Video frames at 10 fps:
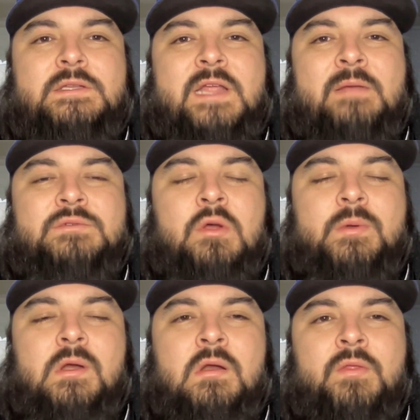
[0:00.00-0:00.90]
DMs are
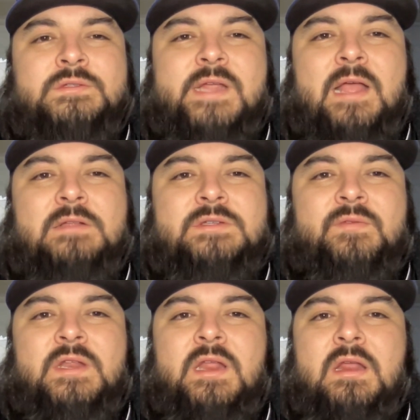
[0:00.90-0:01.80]
open on all those accounts if
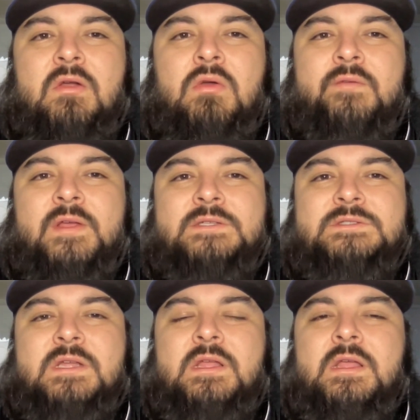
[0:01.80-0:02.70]
you need to get a hold of us.